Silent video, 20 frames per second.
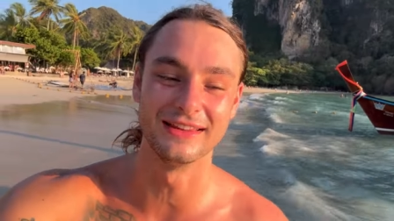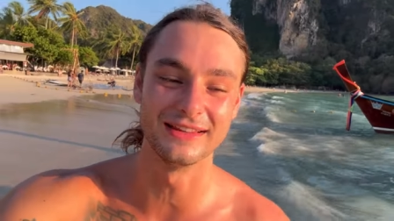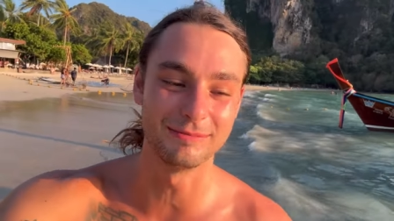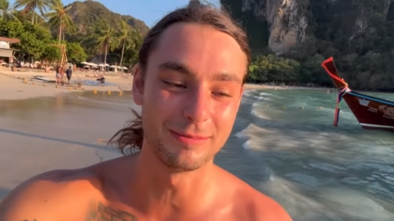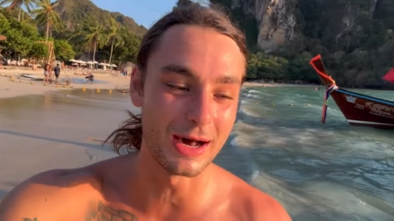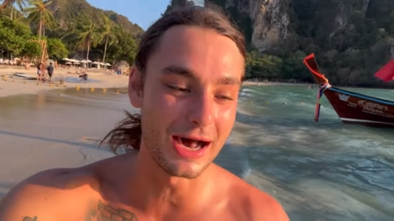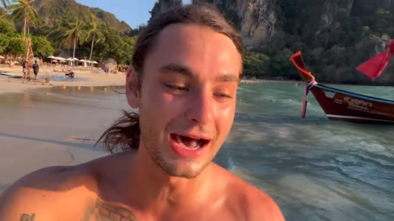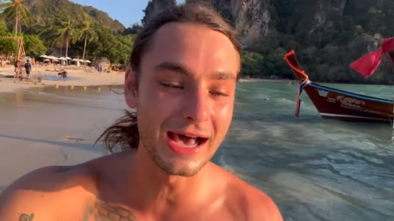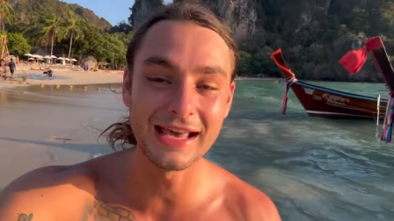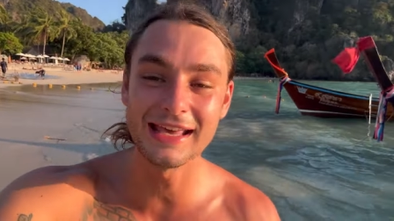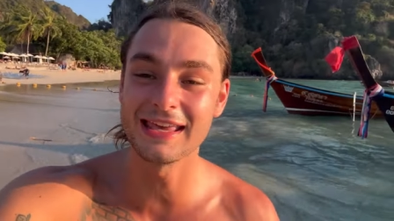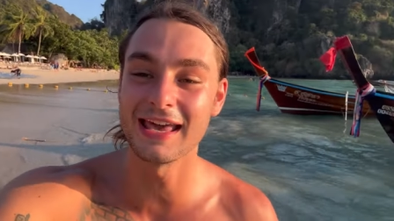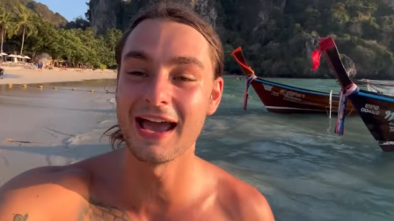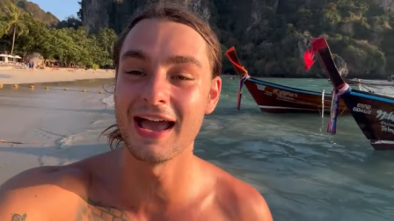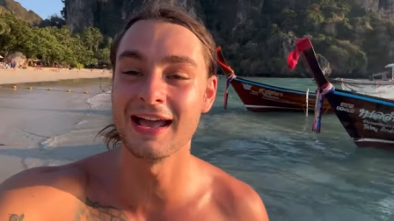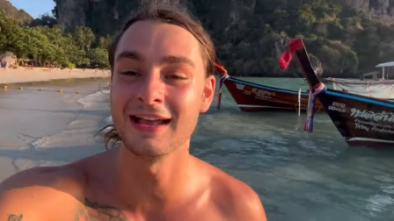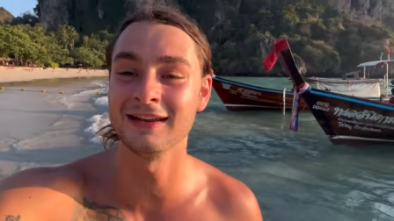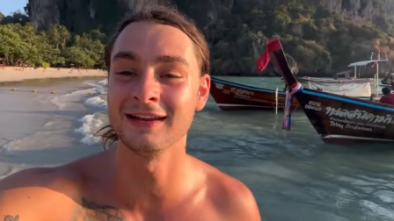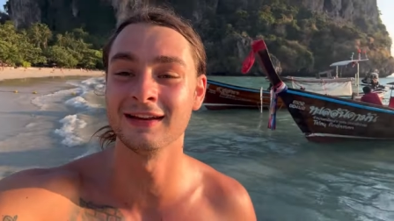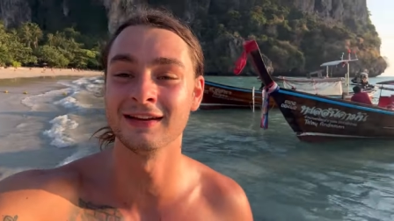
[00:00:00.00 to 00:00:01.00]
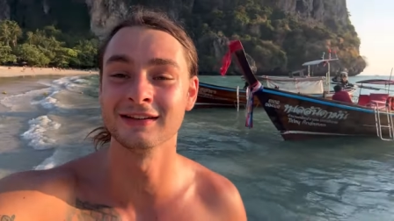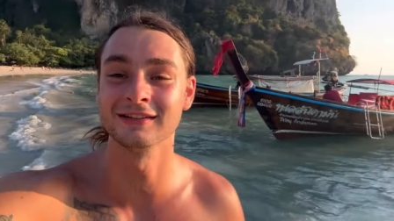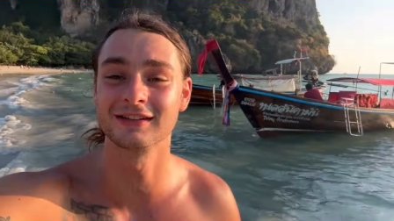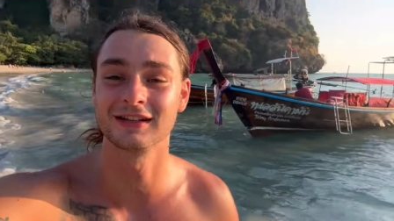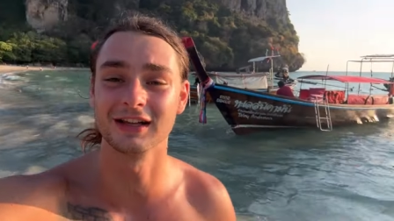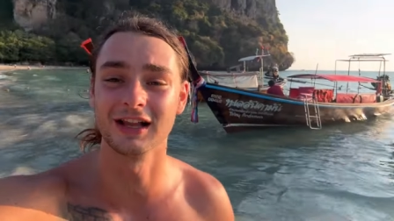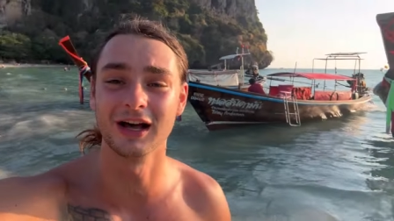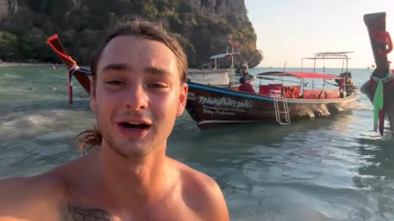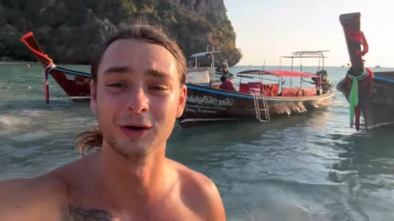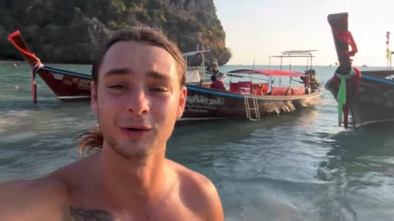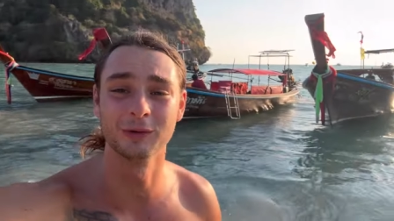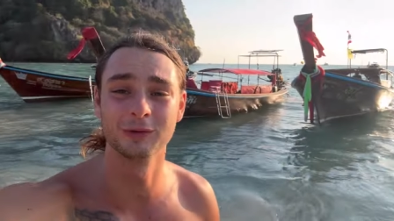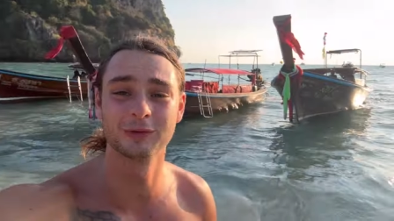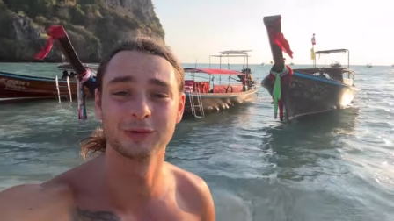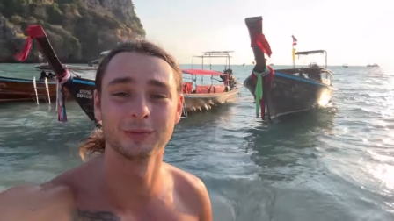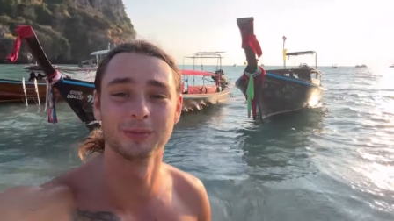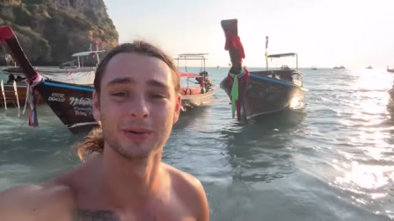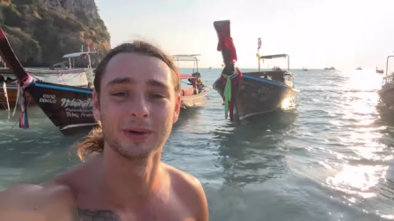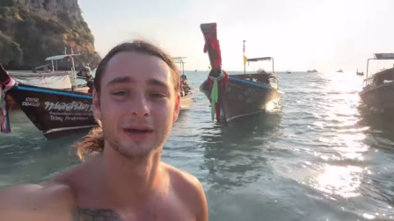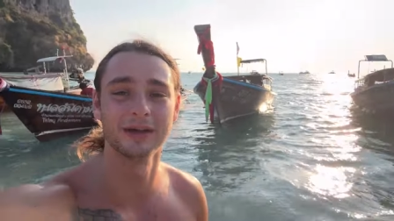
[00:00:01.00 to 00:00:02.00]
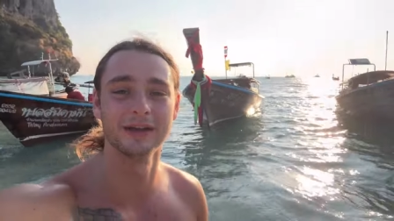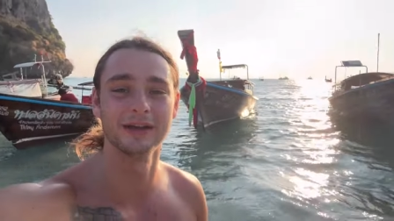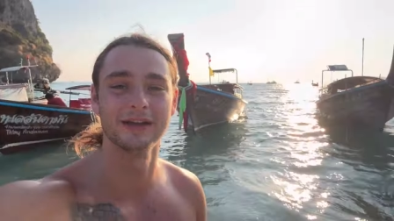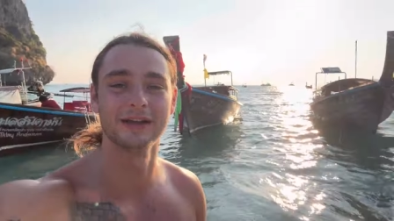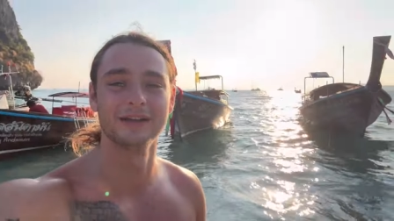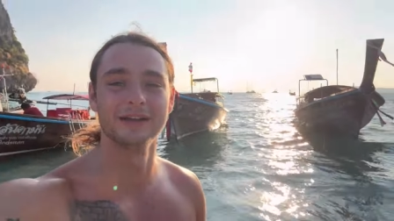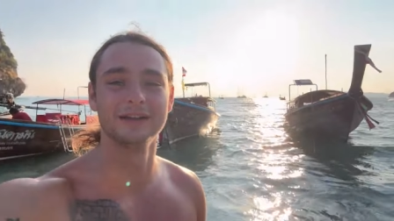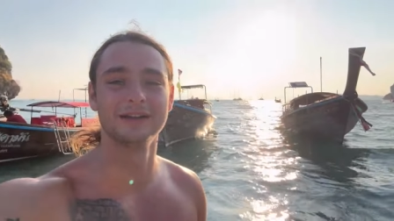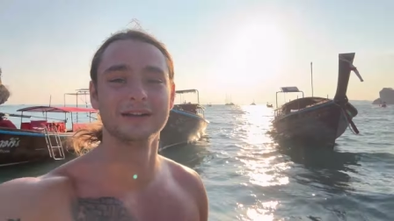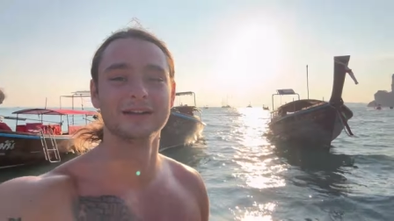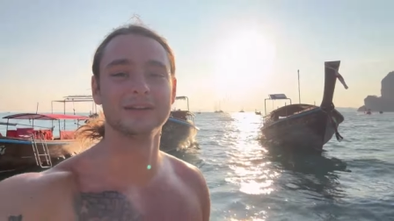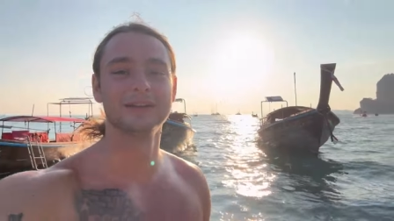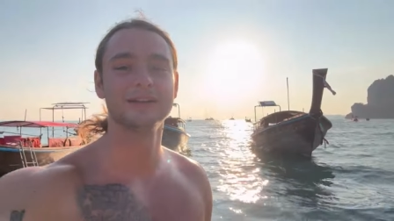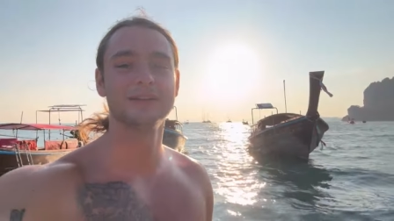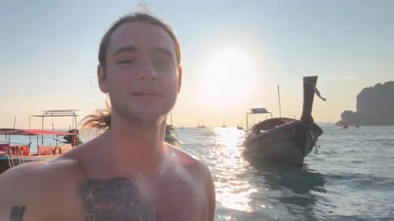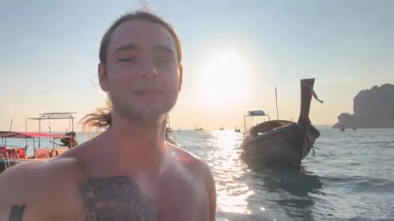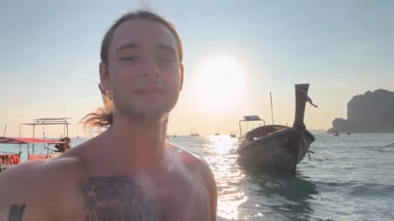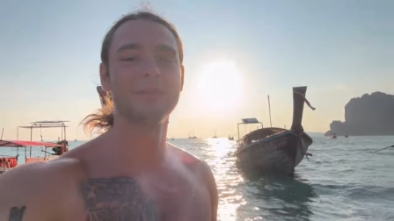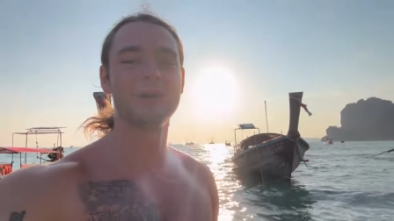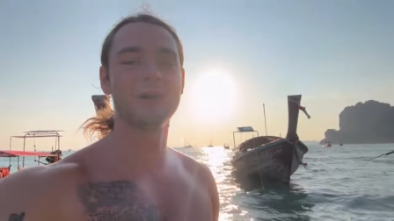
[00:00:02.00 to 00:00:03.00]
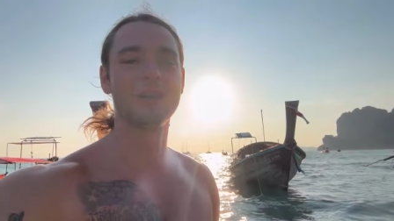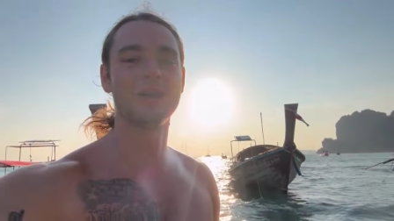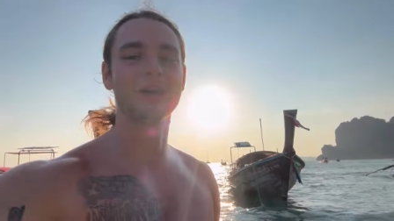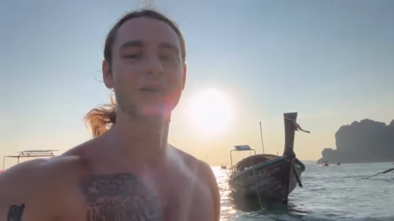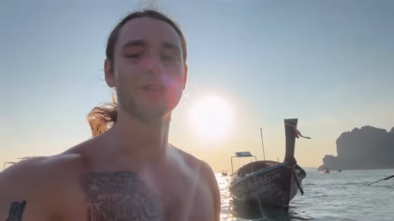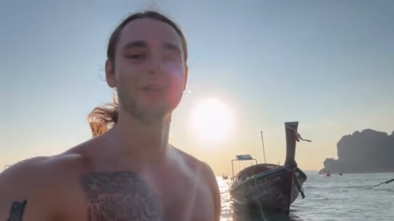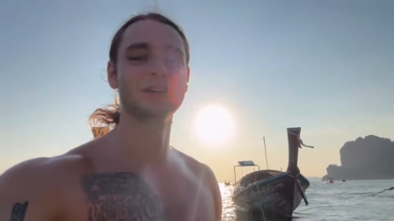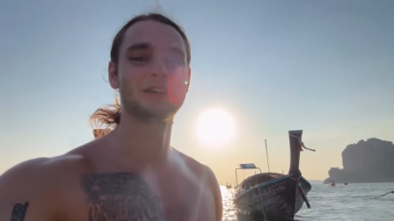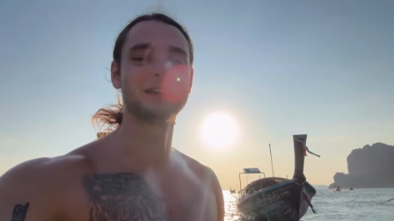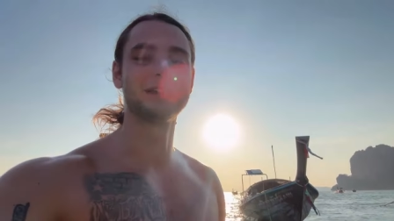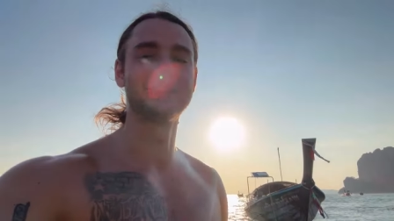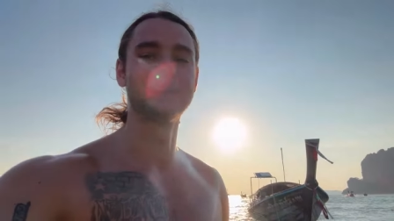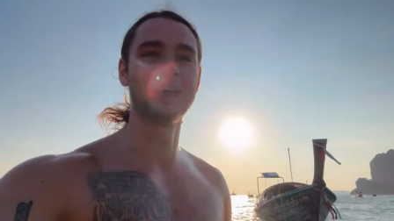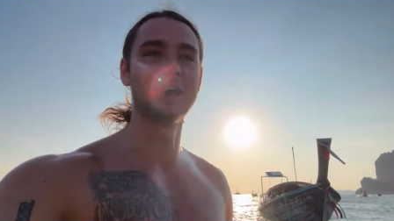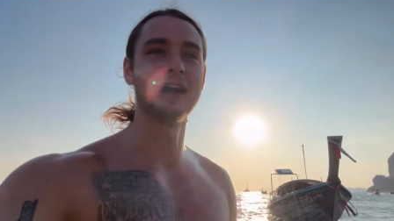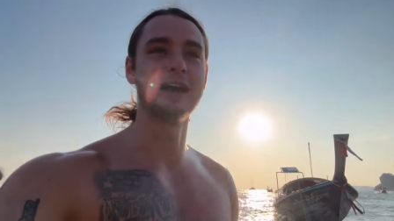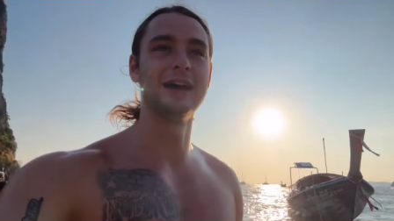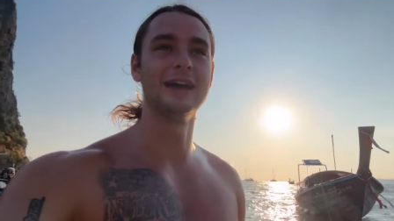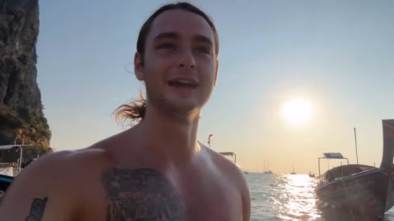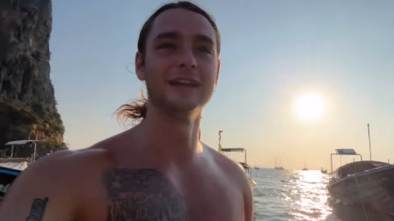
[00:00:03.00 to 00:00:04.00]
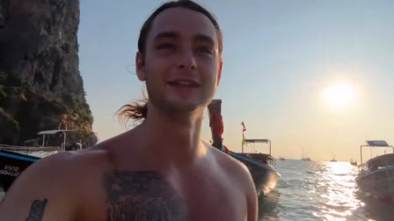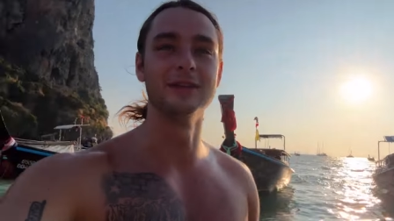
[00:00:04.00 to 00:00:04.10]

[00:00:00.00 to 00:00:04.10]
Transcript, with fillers: The Pai Canyon is closed, but bro, look at that.